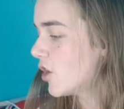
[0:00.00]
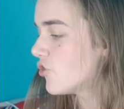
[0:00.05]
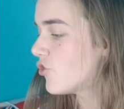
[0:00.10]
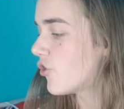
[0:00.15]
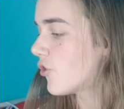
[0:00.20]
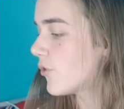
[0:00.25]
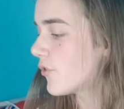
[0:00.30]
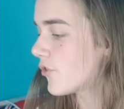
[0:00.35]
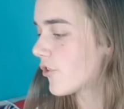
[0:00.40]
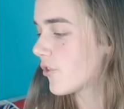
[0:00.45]

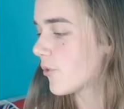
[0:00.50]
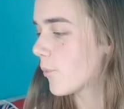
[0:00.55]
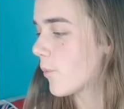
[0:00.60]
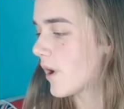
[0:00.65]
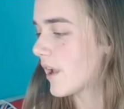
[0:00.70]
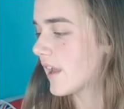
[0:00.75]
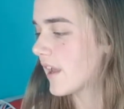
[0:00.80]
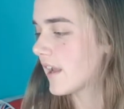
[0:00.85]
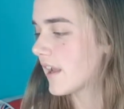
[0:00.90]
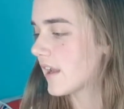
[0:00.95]
due to the
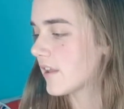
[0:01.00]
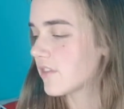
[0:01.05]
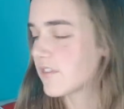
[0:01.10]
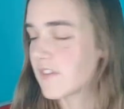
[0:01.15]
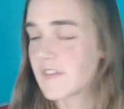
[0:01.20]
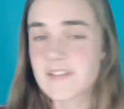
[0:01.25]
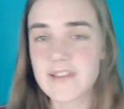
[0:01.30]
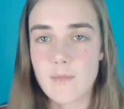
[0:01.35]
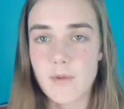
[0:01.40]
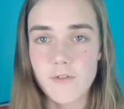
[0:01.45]
way
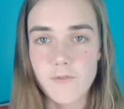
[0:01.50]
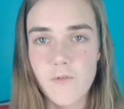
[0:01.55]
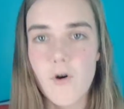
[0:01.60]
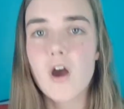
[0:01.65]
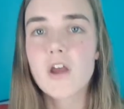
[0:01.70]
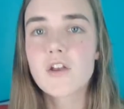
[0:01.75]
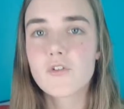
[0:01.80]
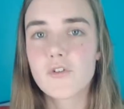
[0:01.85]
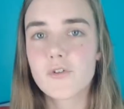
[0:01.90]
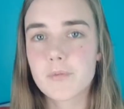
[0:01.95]
the
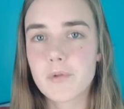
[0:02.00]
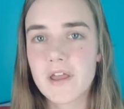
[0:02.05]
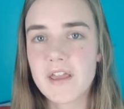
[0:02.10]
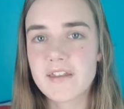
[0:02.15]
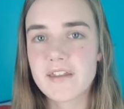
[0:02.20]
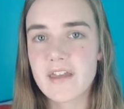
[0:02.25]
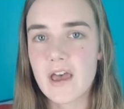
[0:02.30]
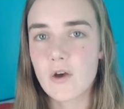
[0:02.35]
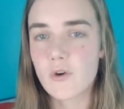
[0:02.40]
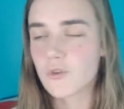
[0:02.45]
semi-finals
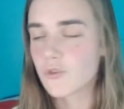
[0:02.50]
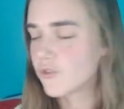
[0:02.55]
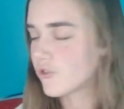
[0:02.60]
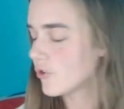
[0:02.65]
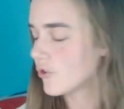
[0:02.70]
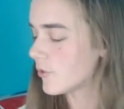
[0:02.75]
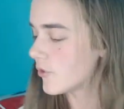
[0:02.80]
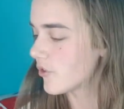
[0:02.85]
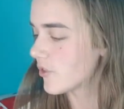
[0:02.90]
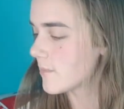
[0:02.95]
played out,
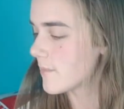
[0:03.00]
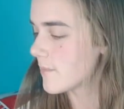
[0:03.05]
due to the